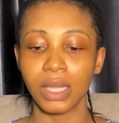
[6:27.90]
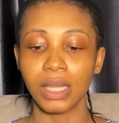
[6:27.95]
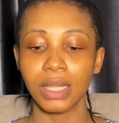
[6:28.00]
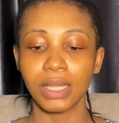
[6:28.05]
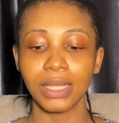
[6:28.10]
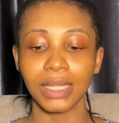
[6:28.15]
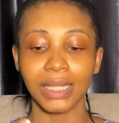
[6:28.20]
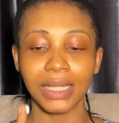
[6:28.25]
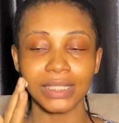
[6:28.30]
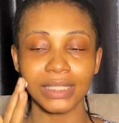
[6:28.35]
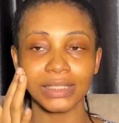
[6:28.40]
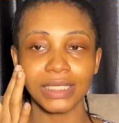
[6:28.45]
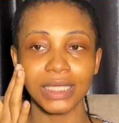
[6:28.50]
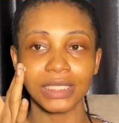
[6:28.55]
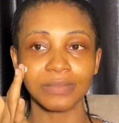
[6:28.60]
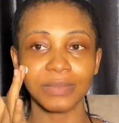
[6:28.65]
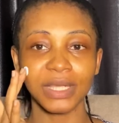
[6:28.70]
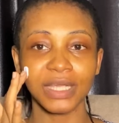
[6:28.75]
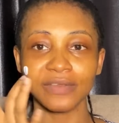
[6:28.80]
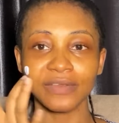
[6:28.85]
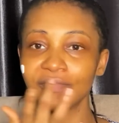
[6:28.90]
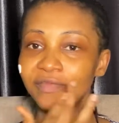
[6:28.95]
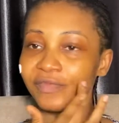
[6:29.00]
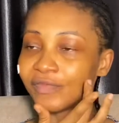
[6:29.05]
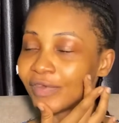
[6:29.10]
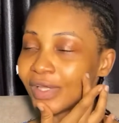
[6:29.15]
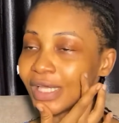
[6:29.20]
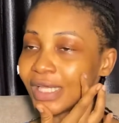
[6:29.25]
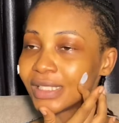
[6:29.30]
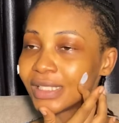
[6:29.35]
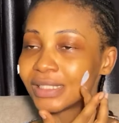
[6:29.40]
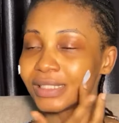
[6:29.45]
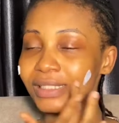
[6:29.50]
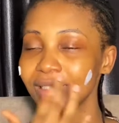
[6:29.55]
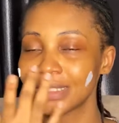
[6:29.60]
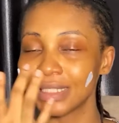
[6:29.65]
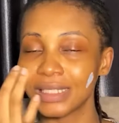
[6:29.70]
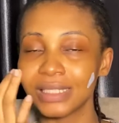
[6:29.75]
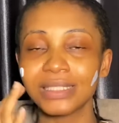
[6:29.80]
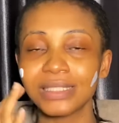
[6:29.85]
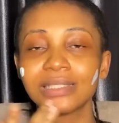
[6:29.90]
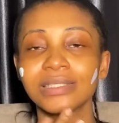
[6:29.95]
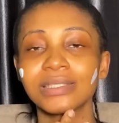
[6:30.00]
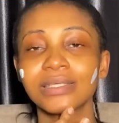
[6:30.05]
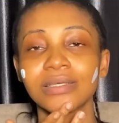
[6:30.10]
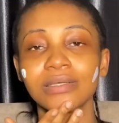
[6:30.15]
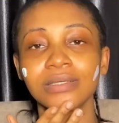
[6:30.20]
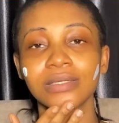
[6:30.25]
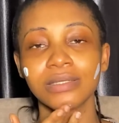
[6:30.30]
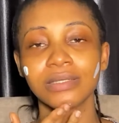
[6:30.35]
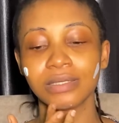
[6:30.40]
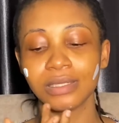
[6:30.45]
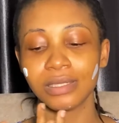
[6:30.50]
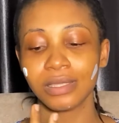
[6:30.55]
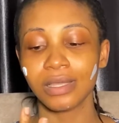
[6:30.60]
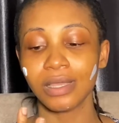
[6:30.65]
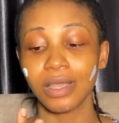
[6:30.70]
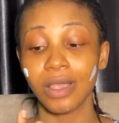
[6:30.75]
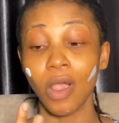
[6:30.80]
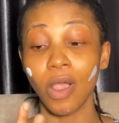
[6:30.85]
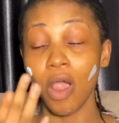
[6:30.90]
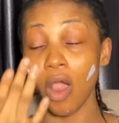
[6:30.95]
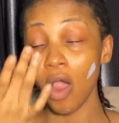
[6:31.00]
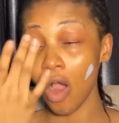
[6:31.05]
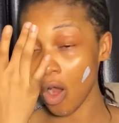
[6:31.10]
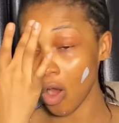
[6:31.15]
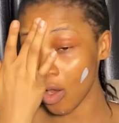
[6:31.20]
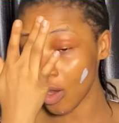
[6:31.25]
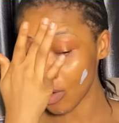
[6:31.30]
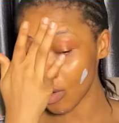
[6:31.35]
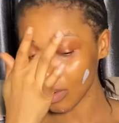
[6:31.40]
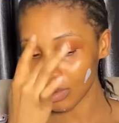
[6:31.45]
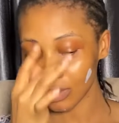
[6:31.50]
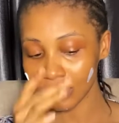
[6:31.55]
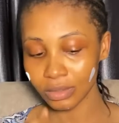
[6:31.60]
Like I said, my face needs all